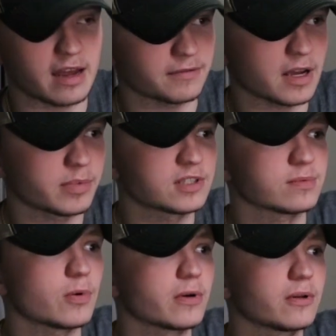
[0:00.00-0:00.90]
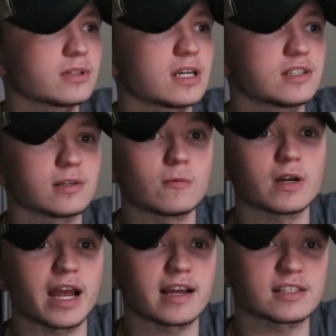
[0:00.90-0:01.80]
have not been spoiled.
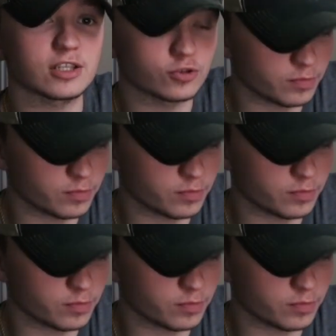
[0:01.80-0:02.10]
Someone has